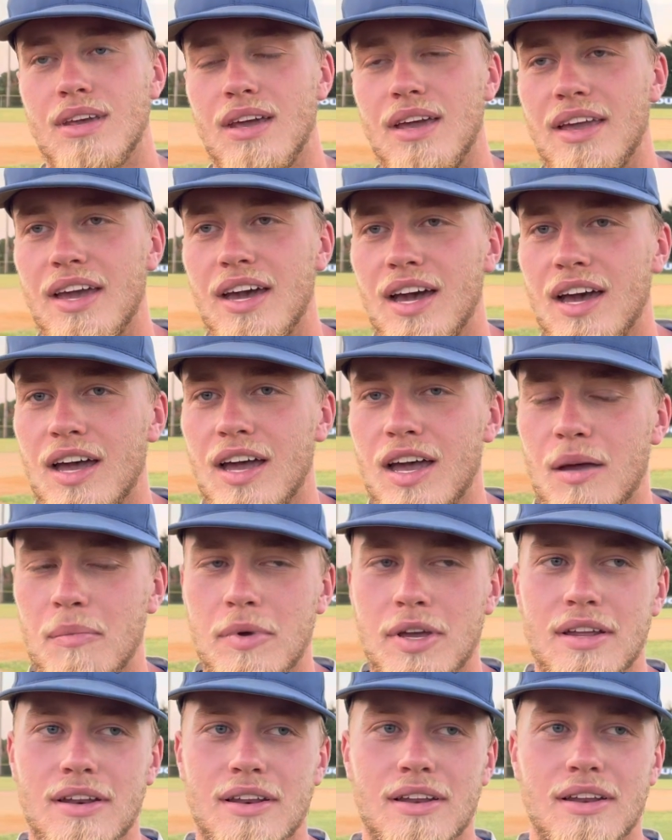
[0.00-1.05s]
Yeah, I
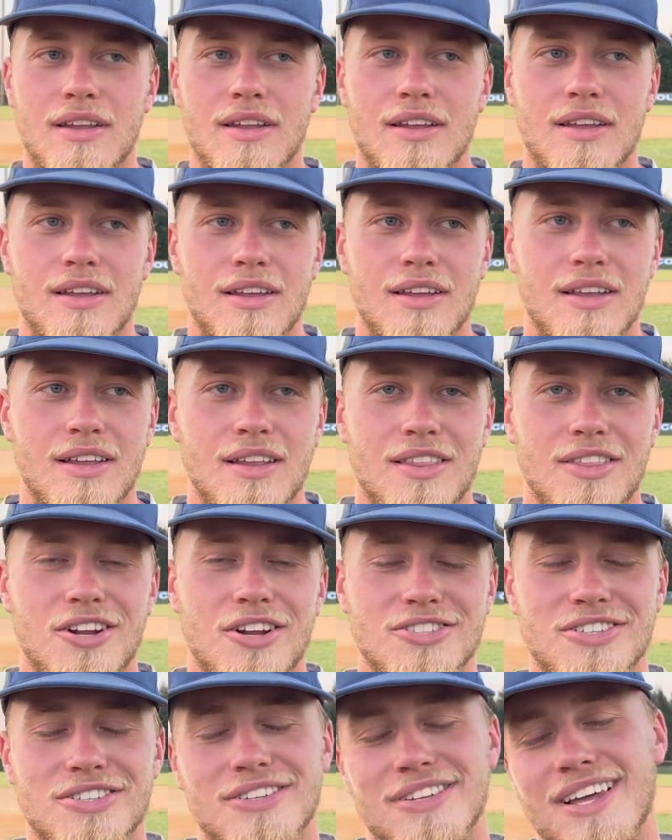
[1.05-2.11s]
mean,
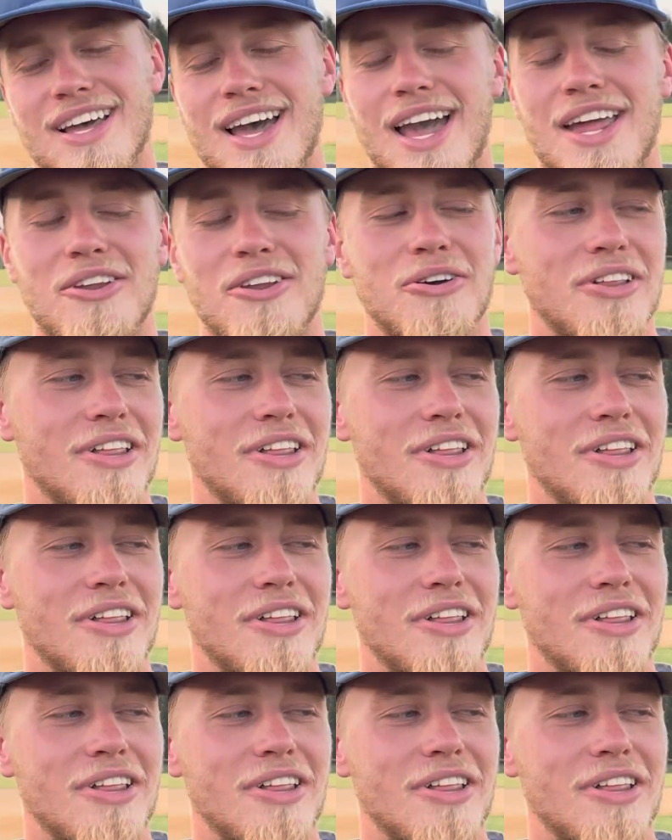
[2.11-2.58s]
I do